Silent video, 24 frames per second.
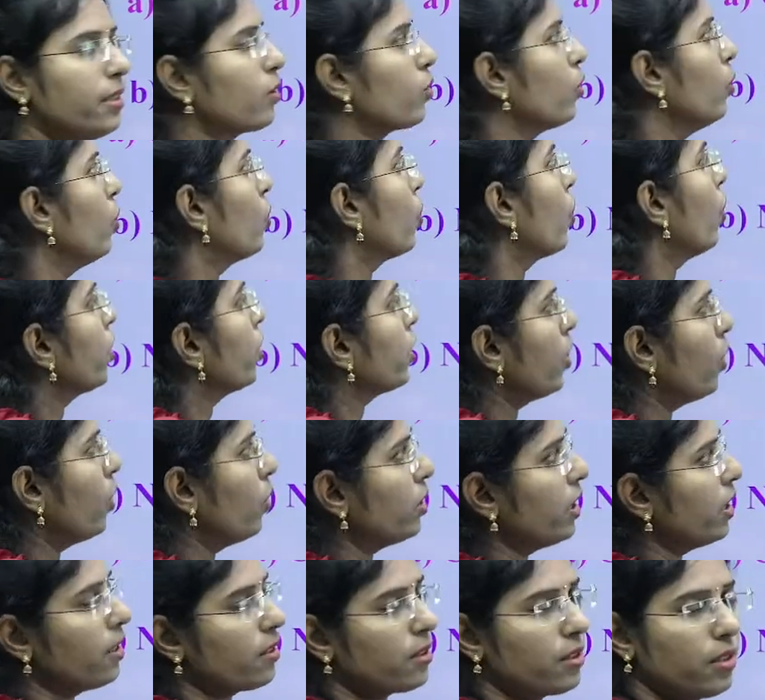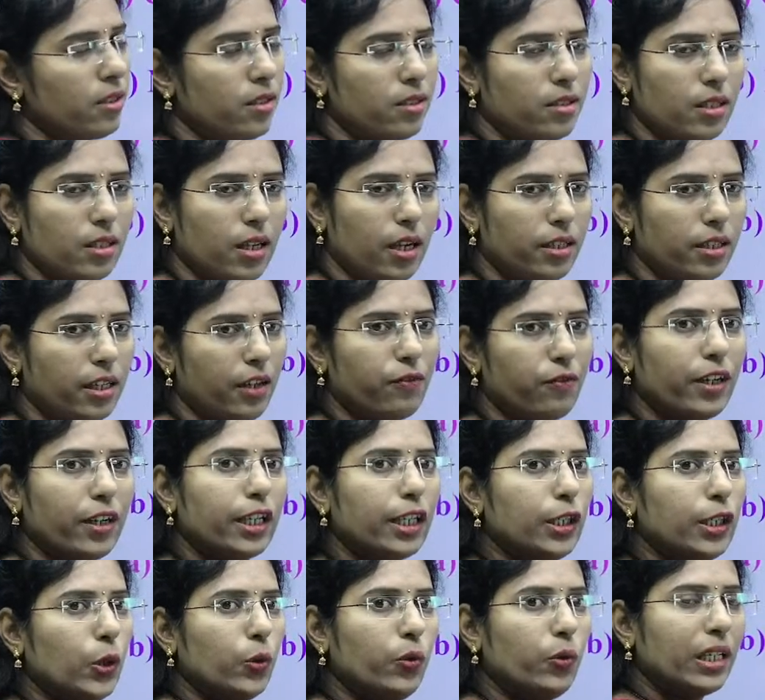gluconeogenesis, definitely
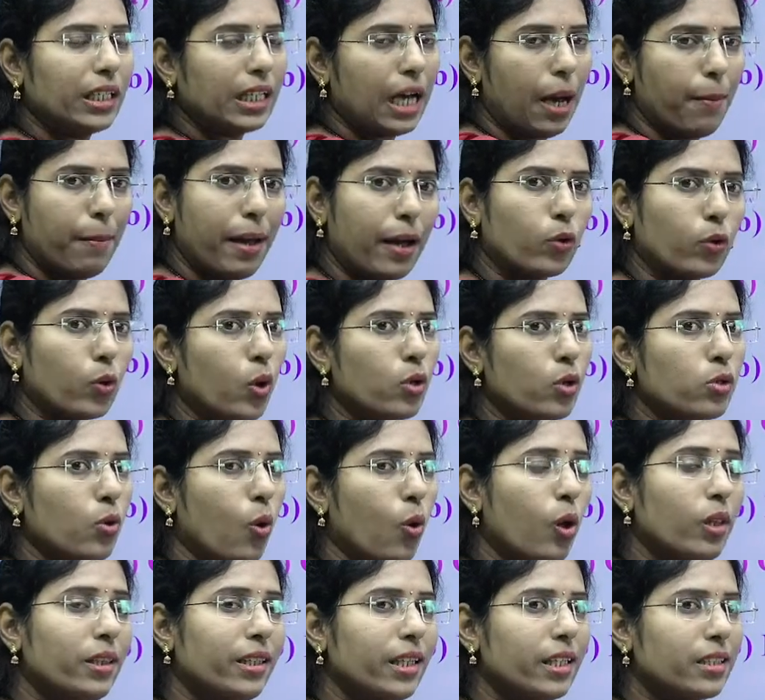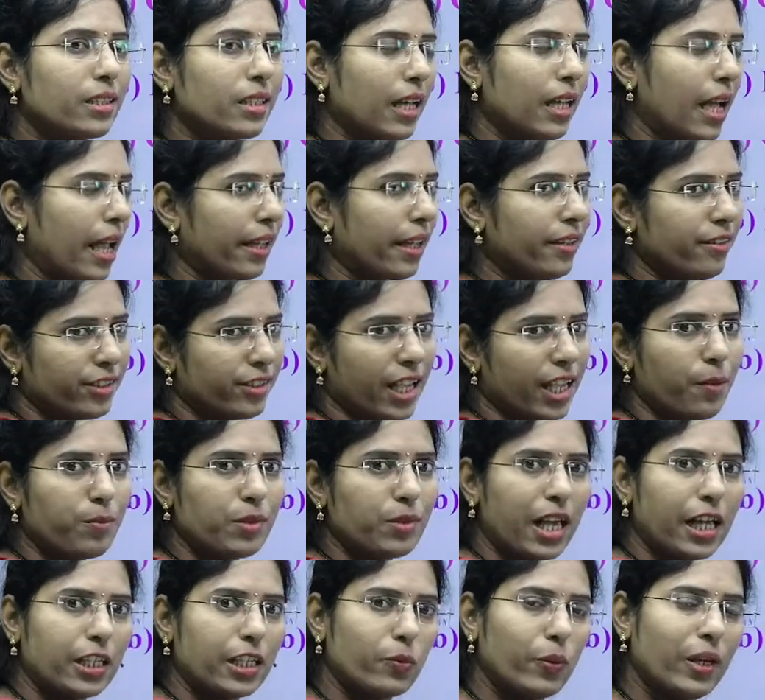you will come across all these enzymes
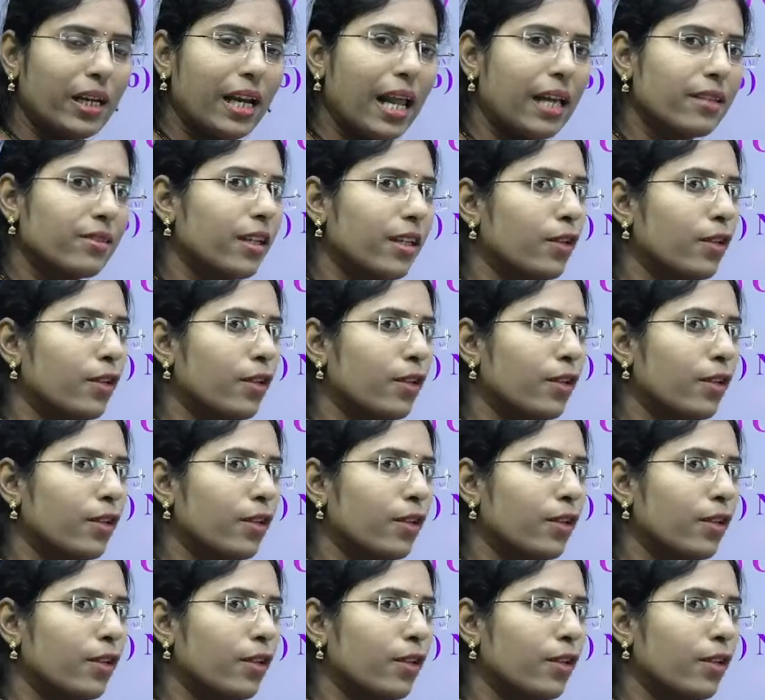as well as their